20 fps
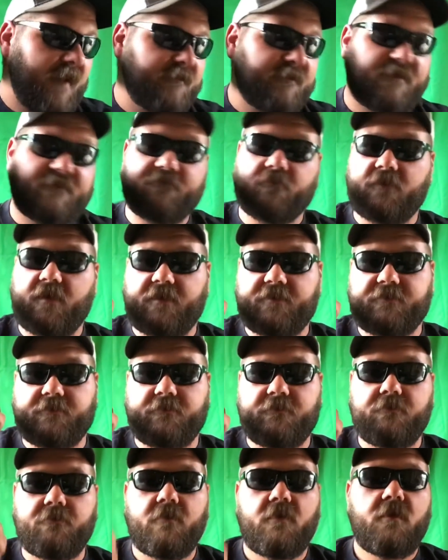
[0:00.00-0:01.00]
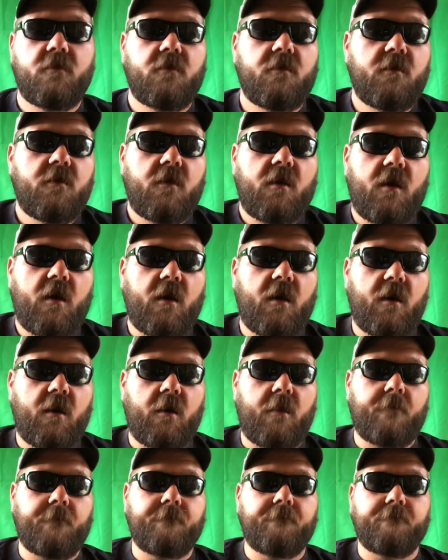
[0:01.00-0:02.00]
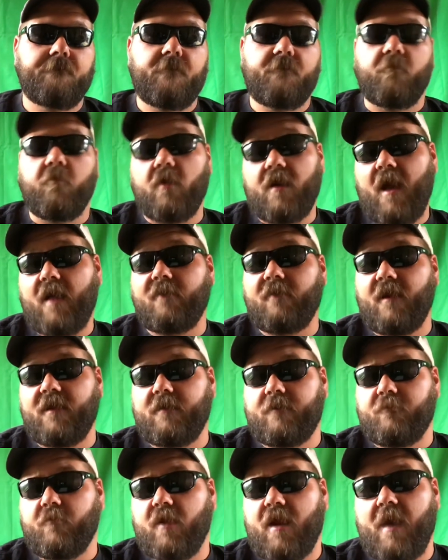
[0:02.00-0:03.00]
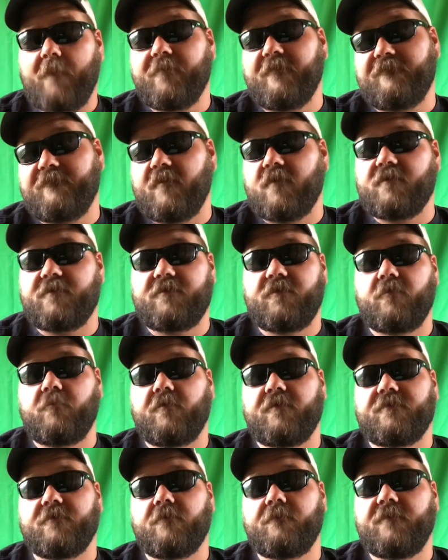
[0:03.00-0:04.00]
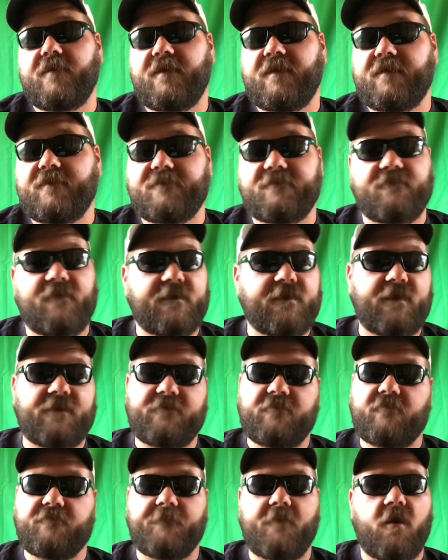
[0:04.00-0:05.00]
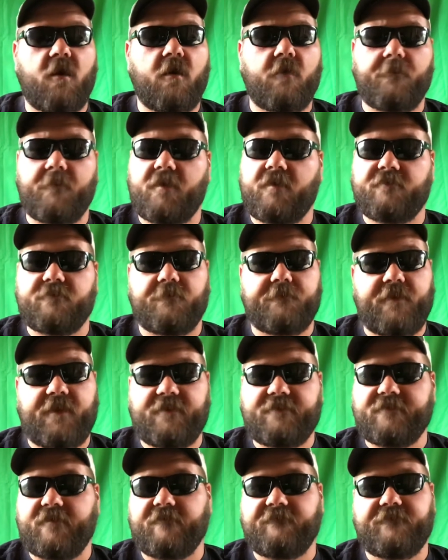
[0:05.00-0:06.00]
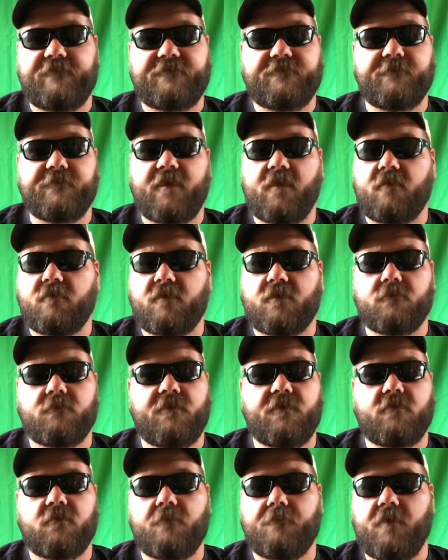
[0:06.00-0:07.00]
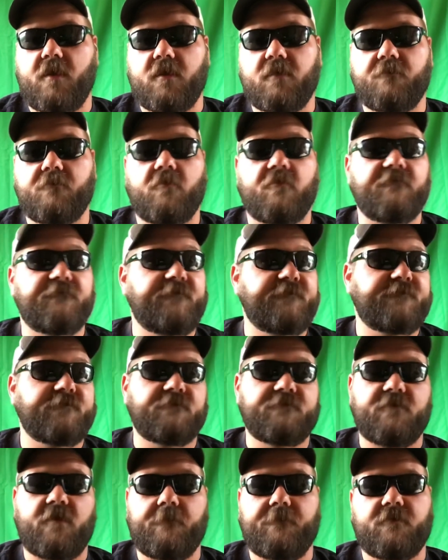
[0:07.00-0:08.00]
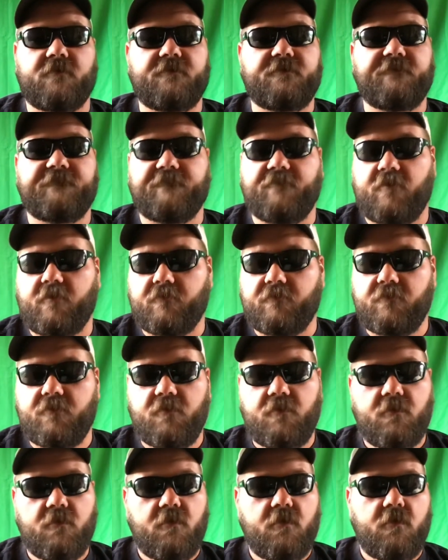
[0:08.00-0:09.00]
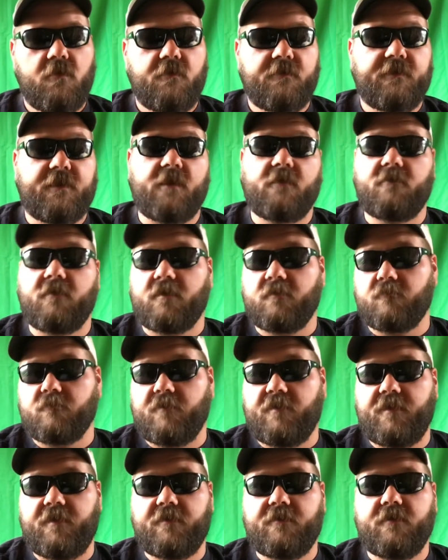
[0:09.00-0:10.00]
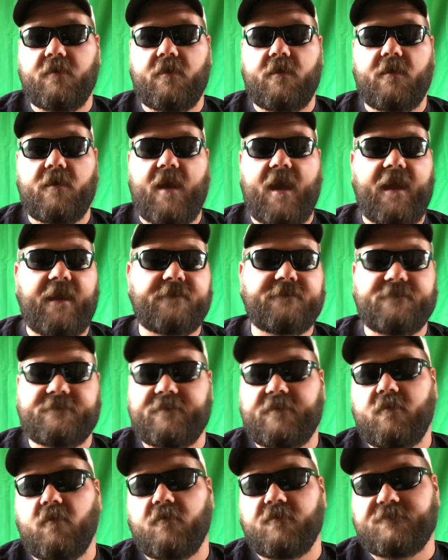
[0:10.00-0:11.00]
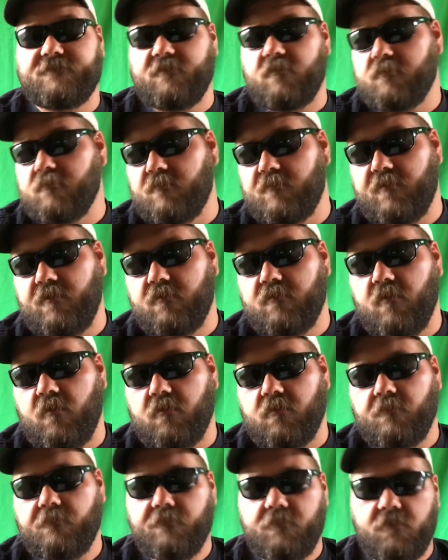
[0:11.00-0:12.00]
That's what I do. What I prefer to do with them is like I do with all my other baits. I fish them Carolina rig on the bottom or fish on top underneath the float. Carolina rig, 8 to 10-aught circle hook on them.